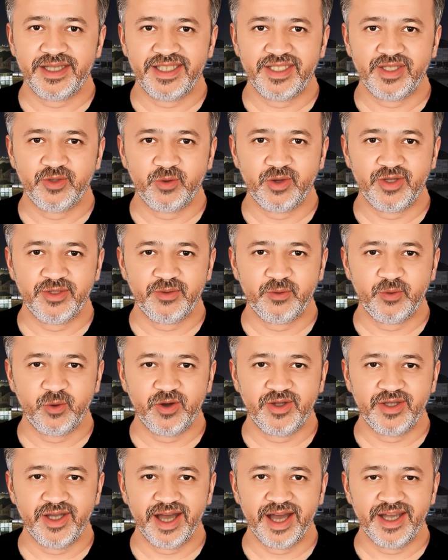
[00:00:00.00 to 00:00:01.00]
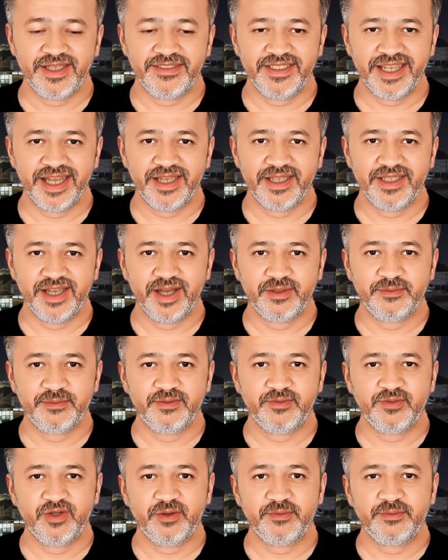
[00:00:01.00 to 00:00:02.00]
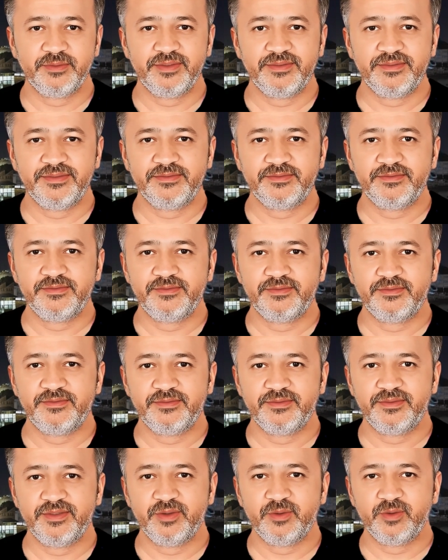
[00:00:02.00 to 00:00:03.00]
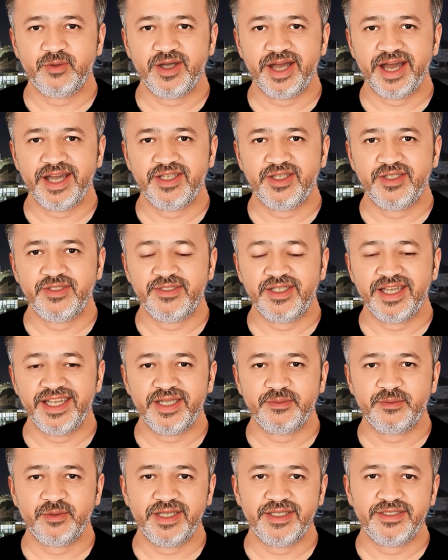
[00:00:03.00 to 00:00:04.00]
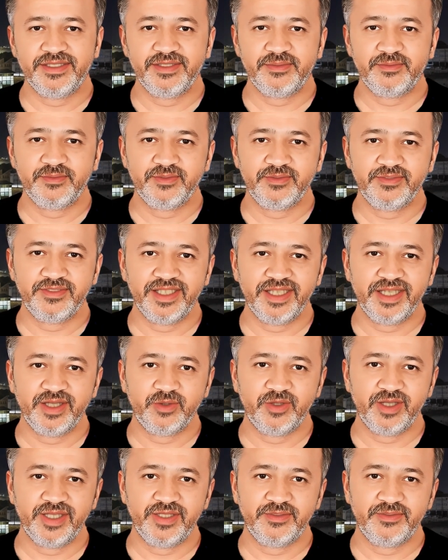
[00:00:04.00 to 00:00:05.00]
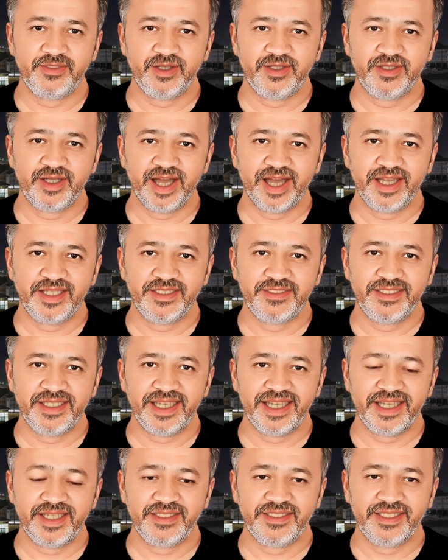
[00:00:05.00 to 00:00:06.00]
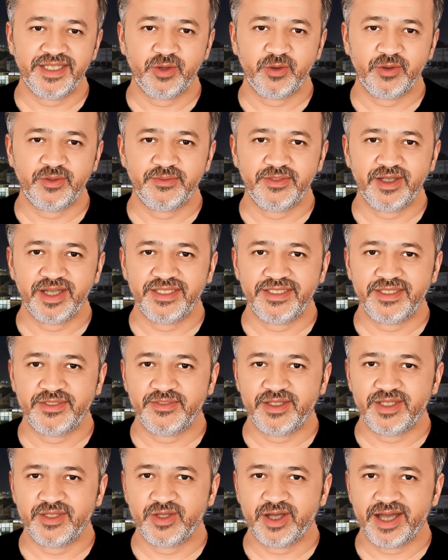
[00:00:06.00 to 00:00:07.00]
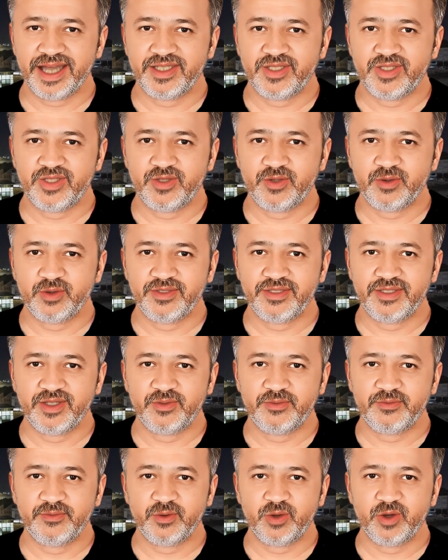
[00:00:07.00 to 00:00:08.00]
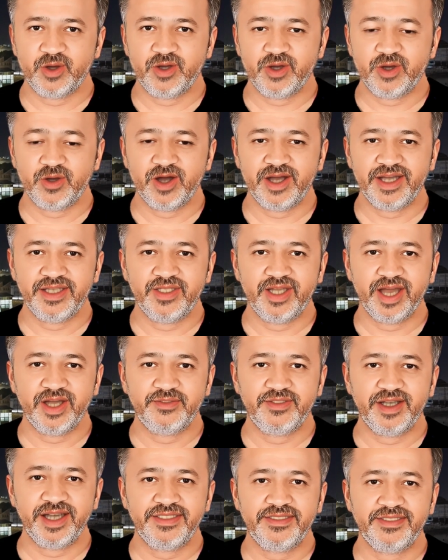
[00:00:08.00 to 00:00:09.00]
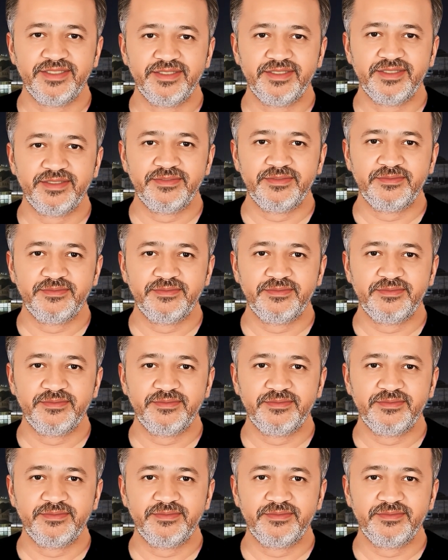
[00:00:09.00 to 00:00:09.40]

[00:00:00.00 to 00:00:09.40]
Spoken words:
That's where the word octane comes from. Reaction takes place at 50 degrees Fahrenheit, in a liquid phase of either H2SO4 or HF acid.